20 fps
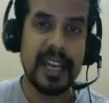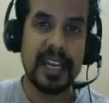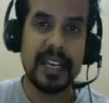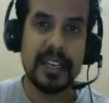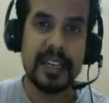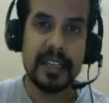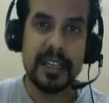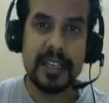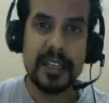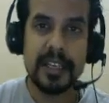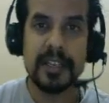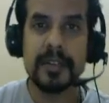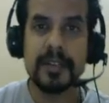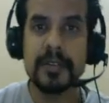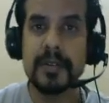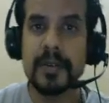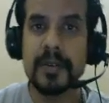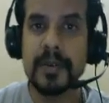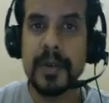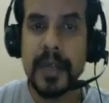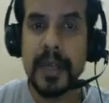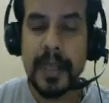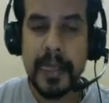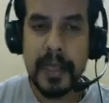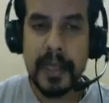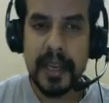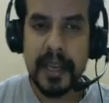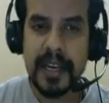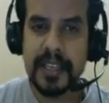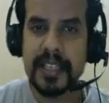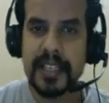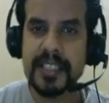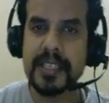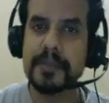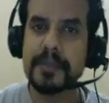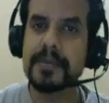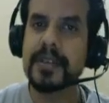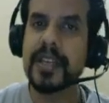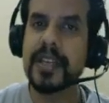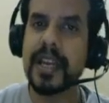And do hit
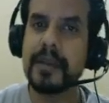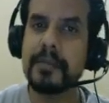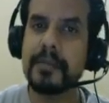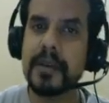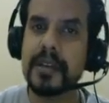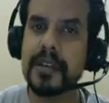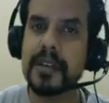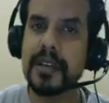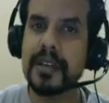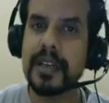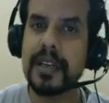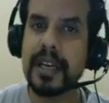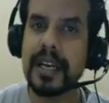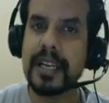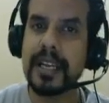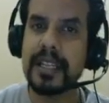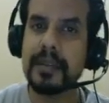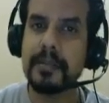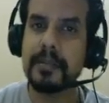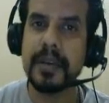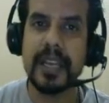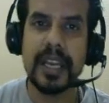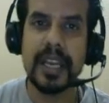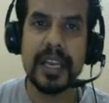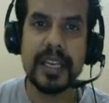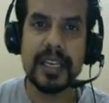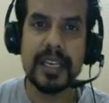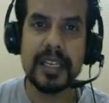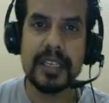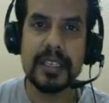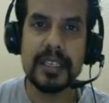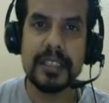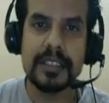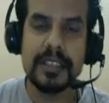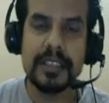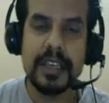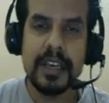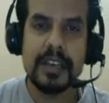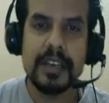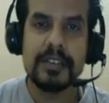the subscribe button and the bell
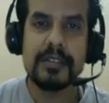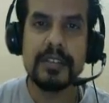icon